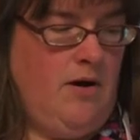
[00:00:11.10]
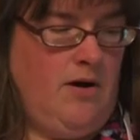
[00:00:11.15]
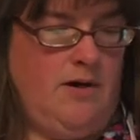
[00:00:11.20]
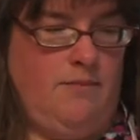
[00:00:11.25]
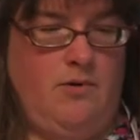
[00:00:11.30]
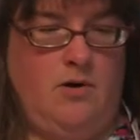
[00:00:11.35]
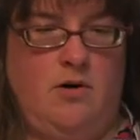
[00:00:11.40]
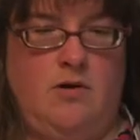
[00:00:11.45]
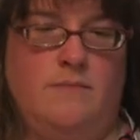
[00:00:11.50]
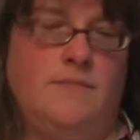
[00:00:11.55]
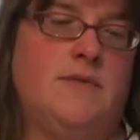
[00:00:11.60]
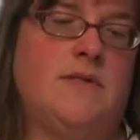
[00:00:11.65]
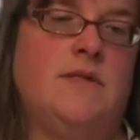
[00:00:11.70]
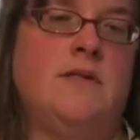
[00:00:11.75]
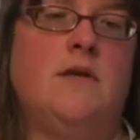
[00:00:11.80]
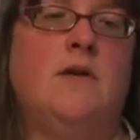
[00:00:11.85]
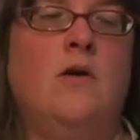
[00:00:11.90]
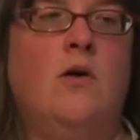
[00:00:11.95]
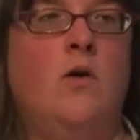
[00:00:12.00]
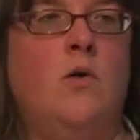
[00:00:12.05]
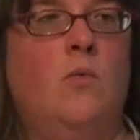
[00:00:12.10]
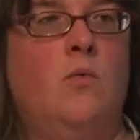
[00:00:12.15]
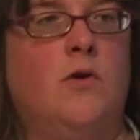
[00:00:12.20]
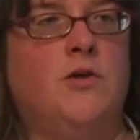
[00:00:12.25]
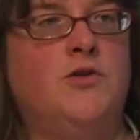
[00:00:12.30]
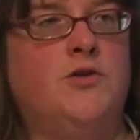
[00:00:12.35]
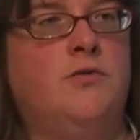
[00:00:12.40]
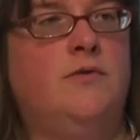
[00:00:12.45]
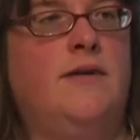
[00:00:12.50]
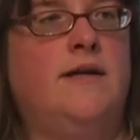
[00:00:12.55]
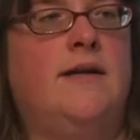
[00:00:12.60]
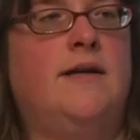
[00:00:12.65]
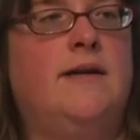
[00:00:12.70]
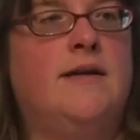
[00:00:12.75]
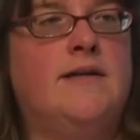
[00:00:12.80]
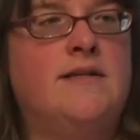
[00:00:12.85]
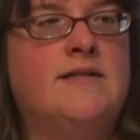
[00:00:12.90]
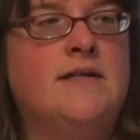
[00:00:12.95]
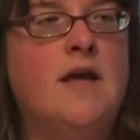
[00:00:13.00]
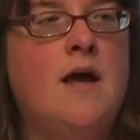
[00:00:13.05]
potty bombs. What you'll need
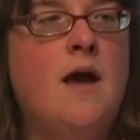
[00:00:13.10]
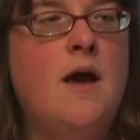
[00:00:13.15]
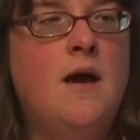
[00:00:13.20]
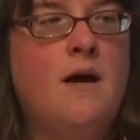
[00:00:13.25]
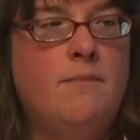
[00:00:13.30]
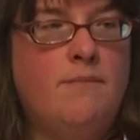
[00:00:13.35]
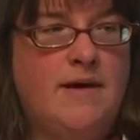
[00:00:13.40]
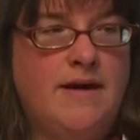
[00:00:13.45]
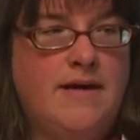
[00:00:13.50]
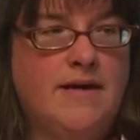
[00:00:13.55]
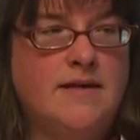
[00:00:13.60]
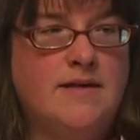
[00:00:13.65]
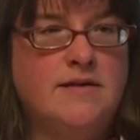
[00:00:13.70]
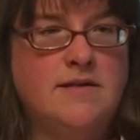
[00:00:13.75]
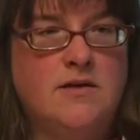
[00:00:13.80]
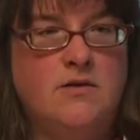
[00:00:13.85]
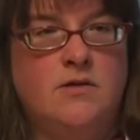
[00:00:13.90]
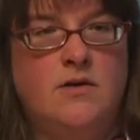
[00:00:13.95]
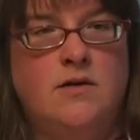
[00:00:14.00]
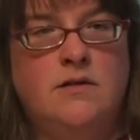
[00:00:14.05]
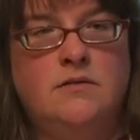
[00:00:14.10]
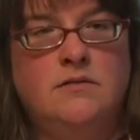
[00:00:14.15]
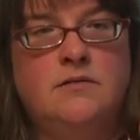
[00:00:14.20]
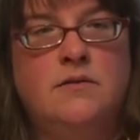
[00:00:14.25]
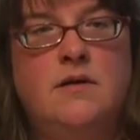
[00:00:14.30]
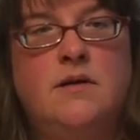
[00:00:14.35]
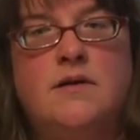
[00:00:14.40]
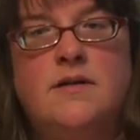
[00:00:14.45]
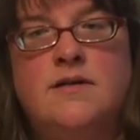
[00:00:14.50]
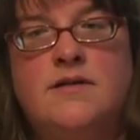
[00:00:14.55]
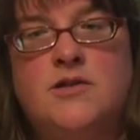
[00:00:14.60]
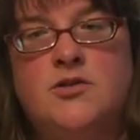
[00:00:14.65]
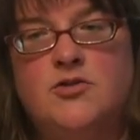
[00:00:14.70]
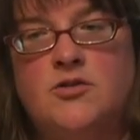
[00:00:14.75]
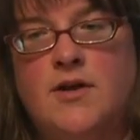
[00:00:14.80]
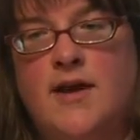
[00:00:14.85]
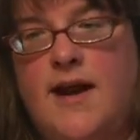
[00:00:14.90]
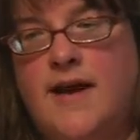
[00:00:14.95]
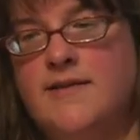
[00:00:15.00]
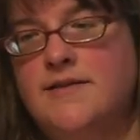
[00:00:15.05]
is baking soda,
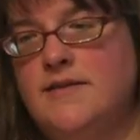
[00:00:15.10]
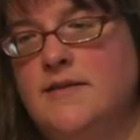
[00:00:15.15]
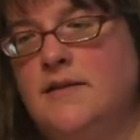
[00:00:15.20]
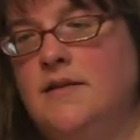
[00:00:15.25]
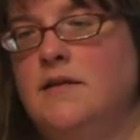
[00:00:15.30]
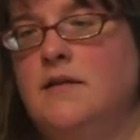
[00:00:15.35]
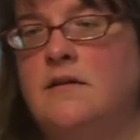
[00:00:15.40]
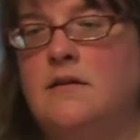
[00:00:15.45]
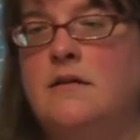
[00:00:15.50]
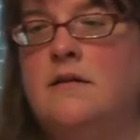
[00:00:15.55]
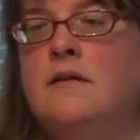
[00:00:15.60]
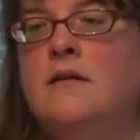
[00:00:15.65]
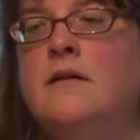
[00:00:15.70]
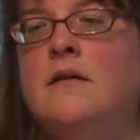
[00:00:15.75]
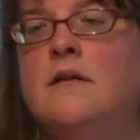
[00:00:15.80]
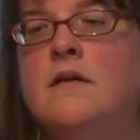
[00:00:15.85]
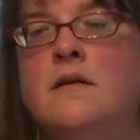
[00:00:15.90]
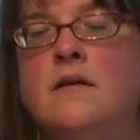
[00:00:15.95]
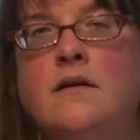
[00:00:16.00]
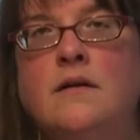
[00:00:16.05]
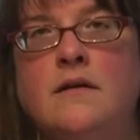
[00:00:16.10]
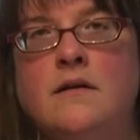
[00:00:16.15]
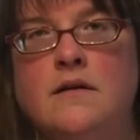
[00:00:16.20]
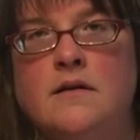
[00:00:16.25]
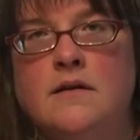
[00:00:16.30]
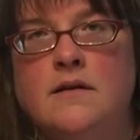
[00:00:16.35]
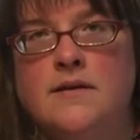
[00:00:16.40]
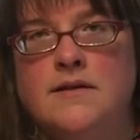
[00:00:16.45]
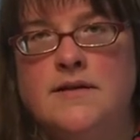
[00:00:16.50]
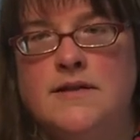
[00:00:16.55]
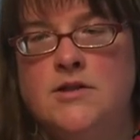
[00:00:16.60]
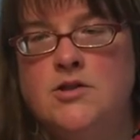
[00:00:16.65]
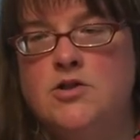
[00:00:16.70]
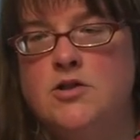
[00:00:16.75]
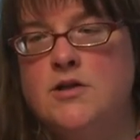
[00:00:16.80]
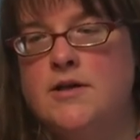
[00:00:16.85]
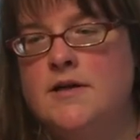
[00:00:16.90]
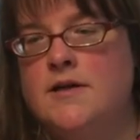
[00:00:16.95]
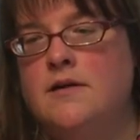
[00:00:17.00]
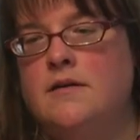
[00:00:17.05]
citric acid, tea
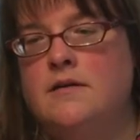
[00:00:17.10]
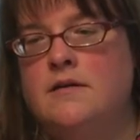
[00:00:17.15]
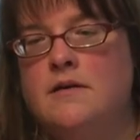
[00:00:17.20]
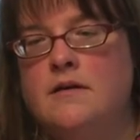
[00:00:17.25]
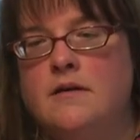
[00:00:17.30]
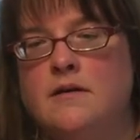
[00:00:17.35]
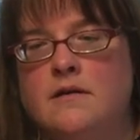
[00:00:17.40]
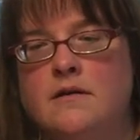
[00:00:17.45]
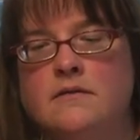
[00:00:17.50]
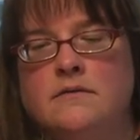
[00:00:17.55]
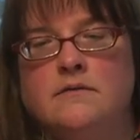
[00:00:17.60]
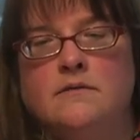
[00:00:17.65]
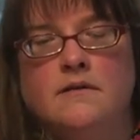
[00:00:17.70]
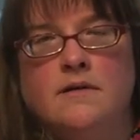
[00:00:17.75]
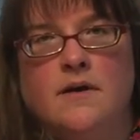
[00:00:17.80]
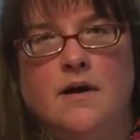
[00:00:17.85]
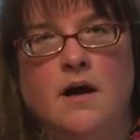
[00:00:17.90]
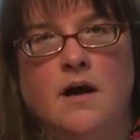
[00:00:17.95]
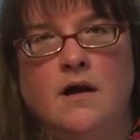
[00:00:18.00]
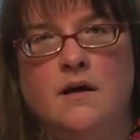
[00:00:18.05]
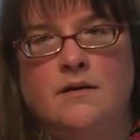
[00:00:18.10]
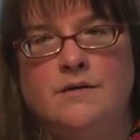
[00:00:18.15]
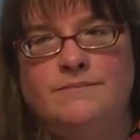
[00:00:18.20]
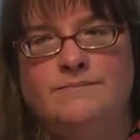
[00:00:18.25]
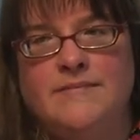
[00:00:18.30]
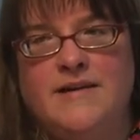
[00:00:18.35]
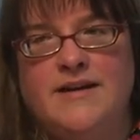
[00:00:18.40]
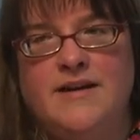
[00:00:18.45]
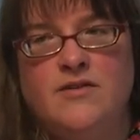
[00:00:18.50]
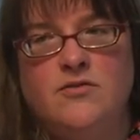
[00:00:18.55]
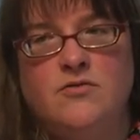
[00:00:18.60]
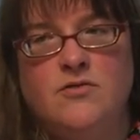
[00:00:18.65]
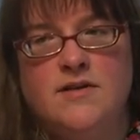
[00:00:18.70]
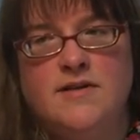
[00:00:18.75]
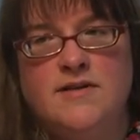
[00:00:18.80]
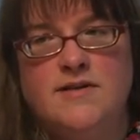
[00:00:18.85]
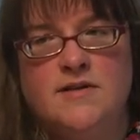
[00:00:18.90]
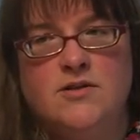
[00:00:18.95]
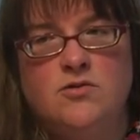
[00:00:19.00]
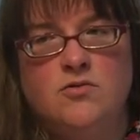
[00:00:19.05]
tree, another
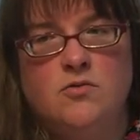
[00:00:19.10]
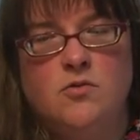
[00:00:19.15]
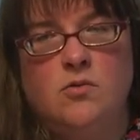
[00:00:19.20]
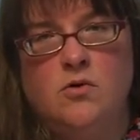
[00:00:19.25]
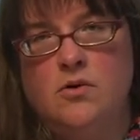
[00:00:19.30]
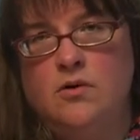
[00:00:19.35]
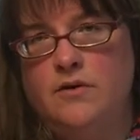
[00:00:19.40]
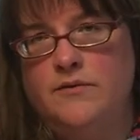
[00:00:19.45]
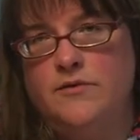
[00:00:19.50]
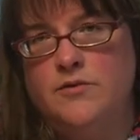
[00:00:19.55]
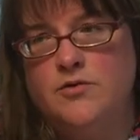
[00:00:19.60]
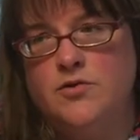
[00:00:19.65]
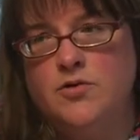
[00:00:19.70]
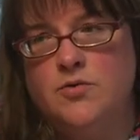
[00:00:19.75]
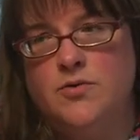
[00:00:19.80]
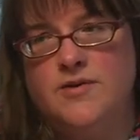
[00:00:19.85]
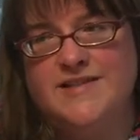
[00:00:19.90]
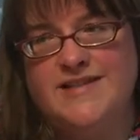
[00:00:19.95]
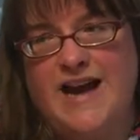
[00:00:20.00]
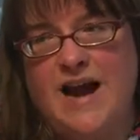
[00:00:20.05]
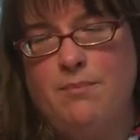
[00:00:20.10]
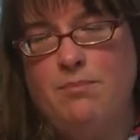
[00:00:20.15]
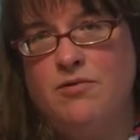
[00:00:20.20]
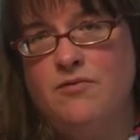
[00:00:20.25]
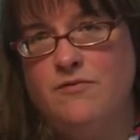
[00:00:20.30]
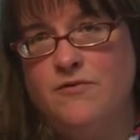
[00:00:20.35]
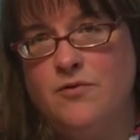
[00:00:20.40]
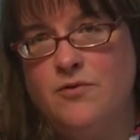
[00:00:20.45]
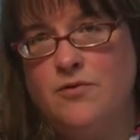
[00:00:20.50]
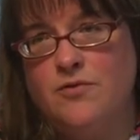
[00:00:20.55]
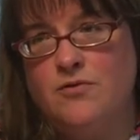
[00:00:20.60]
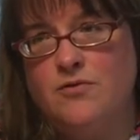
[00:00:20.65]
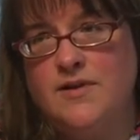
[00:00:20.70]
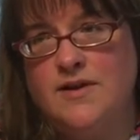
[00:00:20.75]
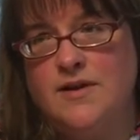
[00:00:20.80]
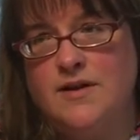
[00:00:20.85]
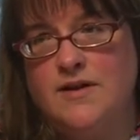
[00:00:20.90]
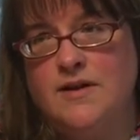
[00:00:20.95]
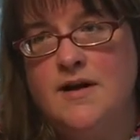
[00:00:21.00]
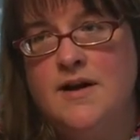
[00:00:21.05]
essential oil of your choice. I prefer
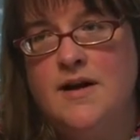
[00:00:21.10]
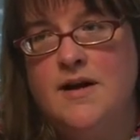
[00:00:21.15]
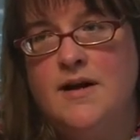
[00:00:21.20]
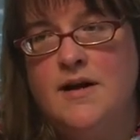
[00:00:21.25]
the